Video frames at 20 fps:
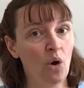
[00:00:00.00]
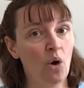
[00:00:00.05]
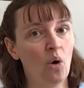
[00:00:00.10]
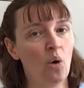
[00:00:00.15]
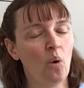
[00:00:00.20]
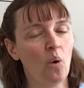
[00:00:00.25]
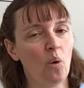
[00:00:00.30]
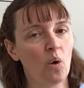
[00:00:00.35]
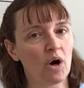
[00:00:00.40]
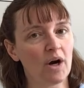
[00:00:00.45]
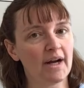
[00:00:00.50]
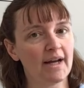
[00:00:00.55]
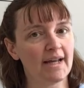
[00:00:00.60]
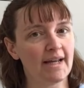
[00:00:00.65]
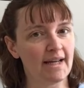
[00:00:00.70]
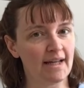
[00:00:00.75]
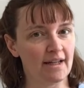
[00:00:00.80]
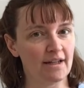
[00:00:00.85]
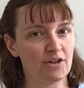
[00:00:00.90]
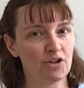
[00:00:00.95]
Or
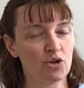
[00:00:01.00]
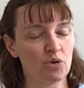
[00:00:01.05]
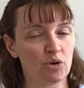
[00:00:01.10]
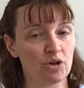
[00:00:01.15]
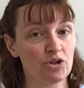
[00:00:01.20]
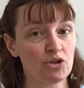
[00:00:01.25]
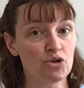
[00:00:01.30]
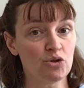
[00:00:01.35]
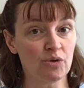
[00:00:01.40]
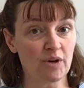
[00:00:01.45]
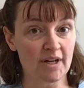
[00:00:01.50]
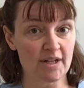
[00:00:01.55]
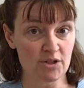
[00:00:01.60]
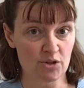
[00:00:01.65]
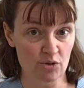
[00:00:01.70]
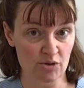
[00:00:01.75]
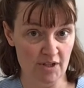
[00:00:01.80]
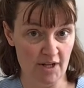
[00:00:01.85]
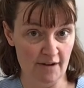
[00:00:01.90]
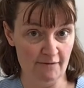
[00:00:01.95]
in your
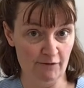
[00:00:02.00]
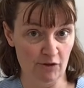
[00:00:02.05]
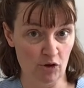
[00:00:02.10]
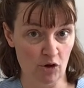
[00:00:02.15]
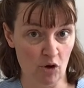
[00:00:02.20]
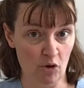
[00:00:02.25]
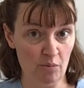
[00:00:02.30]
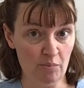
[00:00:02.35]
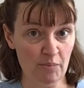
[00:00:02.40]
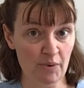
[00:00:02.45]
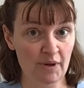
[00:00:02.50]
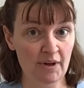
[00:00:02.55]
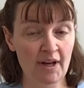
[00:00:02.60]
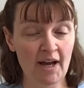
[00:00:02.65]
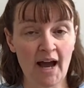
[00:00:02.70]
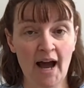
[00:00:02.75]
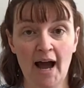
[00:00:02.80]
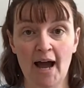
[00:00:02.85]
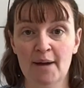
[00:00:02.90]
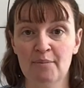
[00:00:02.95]
tracers envelope,
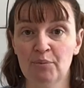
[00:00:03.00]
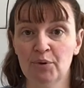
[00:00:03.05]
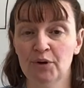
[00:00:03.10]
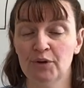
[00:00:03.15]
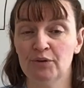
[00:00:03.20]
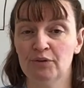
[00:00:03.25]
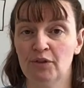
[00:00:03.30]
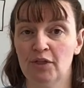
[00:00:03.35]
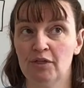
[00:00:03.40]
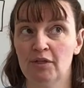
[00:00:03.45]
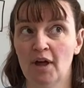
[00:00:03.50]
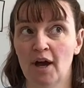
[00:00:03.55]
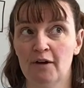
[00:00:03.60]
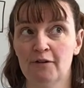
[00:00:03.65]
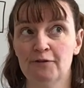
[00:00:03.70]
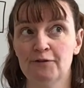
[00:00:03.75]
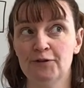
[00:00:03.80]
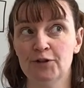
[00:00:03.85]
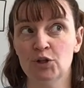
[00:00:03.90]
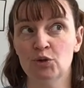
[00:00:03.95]
I put a
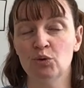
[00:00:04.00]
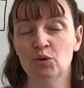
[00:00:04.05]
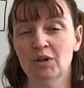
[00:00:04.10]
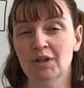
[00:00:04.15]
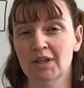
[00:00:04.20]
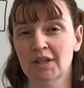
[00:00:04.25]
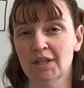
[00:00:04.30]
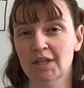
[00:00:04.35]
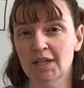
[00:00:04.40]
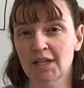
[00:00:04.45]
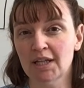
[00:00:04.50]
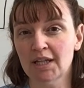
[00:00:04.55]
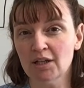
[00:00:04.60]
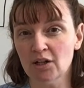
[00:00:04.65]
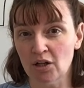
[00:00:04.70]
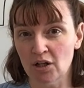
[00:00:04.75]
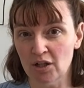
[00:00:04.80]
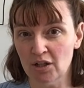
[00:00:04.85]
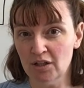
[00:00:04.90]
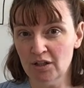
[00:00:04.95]
few
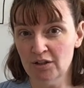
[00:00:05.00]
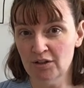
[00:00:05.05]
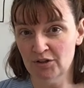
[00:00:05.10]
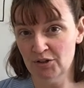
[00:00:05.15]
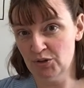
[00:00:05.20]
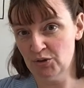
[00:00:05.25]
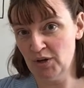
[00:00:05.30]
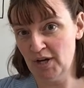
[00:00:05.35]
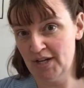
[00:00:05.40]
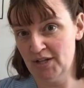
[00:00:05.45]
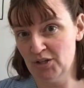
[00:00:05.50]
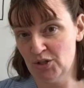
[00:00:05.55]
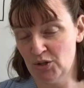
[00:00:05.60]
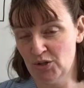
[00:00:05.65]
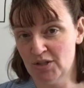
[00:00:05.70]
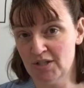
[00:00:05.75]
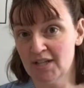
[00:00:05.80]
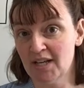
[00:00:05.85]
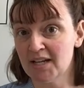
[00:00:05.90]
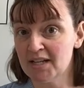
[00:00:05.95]
little
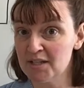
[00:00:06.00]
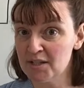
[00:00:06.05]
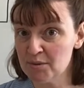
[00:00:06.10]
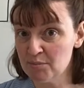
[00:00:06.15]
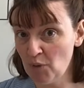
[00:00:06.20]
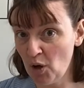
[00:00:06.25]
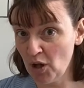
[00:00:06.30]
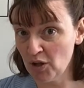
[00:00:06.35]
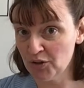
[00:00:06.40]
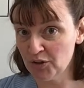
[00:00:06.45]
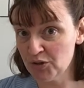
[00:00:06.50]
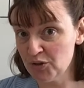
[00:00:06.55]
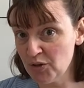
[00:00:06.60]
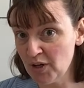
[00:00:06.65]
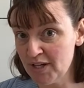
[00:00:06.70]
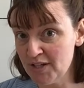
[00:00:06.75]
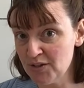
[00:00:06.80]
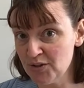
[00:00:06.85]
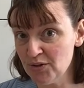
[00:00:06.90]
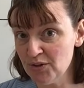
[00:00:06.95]
tracers, like smaller
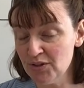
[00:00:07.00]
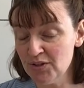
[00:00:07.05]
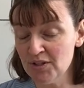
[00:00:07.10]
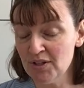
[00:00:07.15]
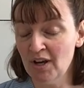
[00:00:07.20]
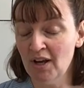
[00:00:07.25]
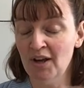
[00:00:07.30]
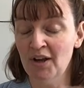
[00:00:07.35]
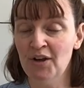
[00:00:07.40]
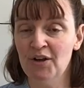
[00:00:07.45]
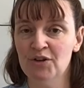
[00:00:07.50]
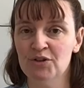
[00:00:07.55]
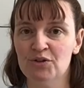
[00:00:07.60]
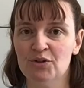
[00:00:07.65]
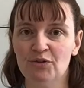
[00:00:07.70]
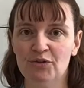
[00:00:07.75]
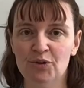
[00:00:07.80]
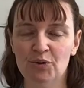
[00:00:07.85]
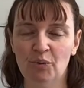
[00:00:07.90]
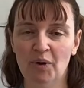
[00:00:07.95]
tracers. So
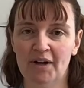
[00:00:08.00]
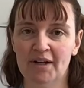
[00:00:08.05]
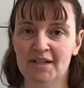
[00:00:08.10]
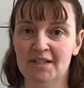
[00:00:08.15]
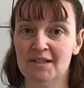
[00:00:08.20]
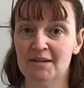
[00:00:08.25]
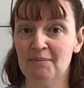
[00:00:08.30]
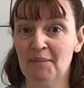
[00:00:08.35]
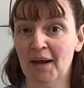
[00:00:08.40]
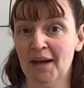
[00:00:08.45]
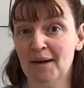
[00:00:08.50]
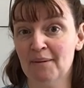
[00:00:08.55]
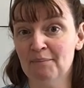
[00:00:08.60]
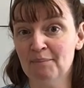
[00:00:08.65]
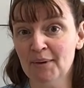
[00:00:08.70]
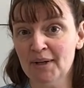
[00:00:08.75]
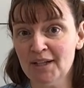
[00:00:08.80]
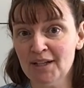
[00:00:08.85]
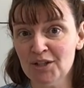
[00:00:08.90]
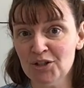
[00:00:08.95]
if you wanted to make a
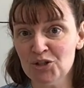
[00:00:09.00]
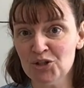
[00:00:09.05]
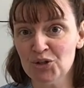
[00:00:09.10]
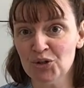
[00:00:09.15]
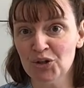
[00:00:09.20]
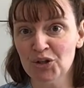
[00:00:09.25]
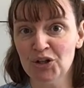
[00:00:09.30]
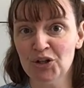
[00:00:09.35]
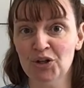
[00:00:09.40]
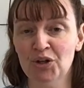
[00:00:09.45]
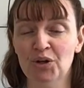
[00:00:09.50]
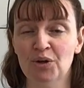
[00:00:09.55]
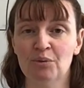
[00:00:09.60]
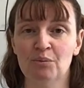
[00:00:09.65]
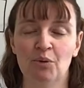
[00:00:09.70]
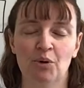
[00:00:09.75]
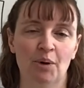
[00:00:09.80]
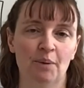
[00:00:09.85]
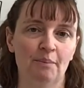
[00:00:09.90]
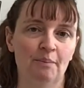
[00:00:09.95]
miniature cube
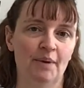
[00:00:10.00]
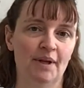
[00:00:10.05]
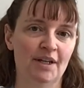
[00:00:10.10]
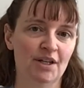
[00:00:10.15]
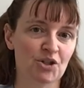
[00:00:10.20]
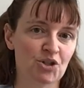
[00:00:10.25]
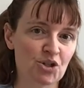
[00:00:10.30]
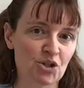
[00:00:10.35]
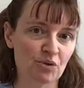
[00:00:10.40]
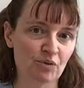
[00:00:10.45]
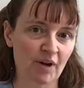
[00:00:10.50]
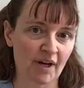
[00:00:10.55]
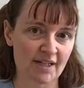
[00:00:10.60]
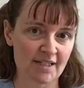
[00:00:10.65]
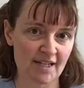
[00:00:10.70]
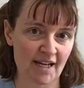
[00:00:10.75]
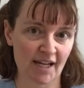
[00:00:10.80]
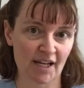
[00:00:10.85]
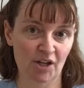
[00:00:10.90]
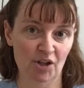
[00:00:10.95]
or a miniature
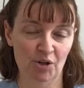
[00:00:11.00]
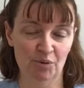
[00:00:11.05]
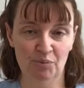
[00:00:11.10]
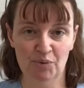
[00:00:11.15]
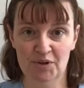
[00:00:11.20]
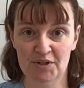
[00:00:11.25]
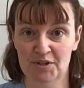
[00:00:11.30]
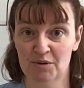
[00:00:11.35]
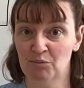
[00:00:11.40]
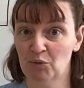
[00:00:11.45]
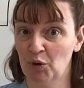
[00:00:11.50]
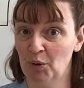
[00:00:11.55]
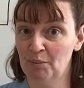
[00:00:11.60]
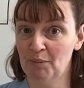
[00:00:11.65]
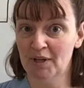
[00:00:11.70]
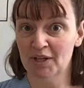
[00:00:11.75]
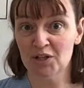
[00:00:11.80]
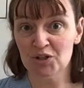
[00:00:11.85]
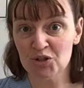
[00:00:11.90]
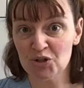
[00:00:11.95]
rectangular prism or a
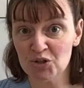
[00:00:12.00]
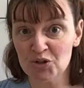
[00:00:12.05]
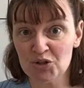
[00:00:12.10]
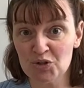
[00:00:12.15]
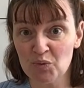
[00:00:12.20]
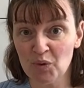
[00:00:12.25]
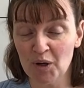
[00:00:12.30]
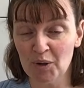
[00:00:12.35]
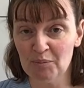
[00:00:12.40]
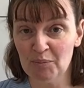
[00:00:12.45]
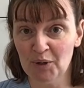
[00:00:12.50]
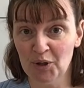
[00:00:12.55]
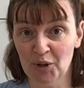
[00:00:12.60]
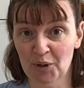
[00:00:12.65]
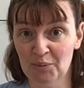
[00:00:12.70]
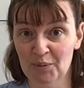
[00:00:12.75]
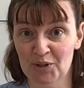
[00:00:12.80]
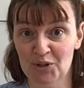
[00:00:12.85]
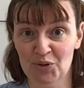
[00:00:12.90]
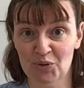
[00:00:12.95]
miniature square
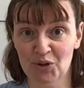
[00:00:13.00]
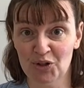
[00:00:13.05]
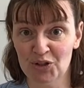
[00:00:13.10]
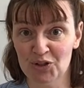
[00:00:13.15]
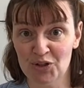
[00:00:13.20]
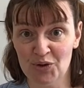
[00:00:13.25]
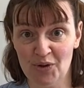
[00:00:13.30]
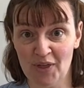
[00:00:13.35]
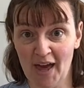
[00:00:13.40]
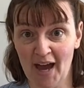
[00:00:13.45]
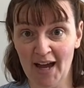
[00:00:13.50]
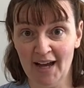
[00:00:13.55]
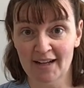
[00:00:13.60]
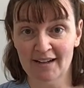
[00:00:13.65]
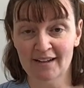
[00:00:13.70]
pyramid, you could do that.